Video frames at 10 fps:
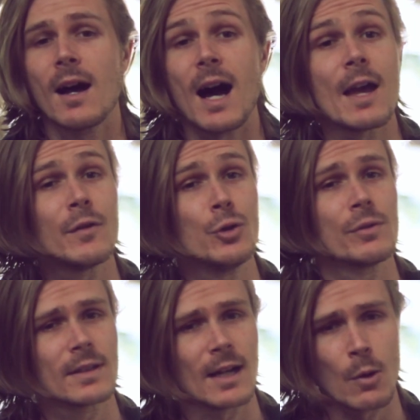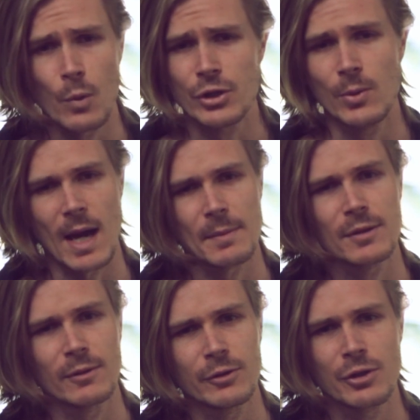I have a newsletter which you
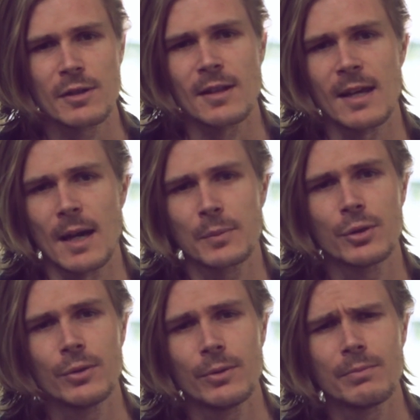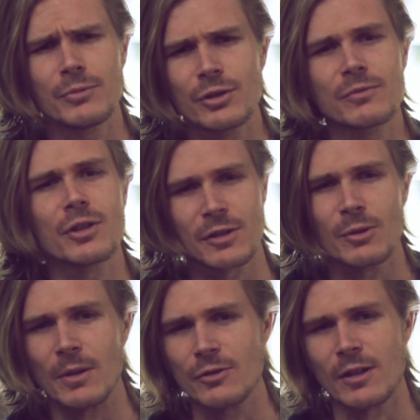absolutely should sign up to. Just do
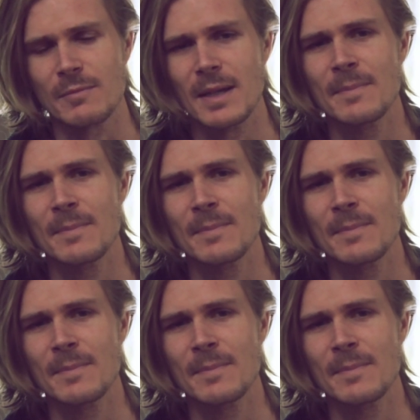it, trust me.